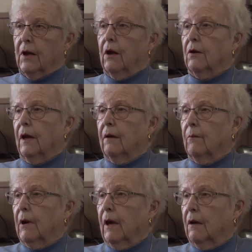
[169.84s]
Yeah,
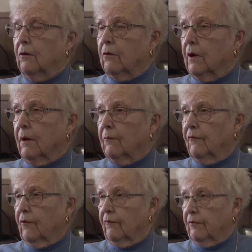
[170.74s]
my uncle came
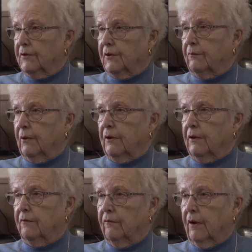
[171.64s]
for a visit with
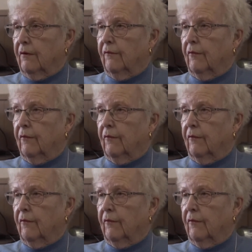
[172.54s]
his wife.